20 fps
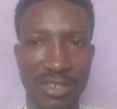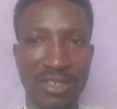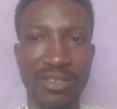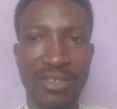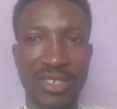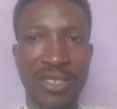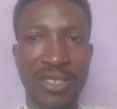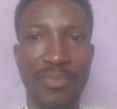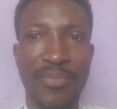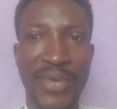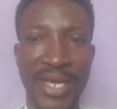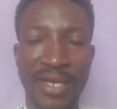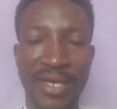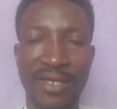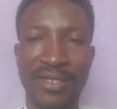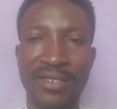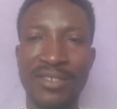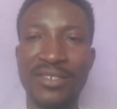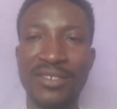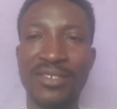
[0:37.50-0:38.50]
the
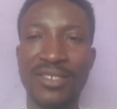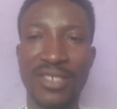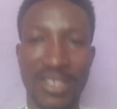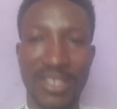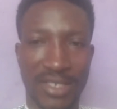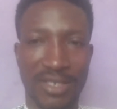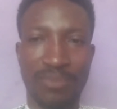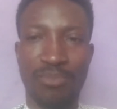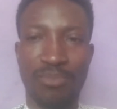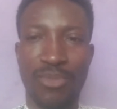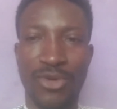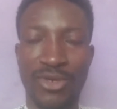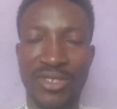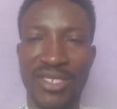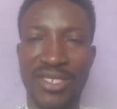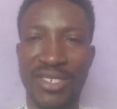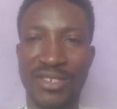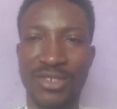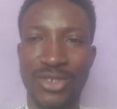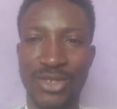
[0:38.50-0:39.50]
bell is
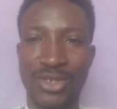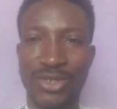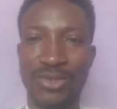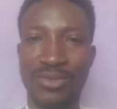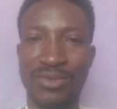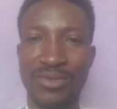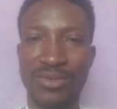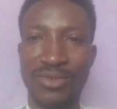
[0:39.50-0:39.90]
important to you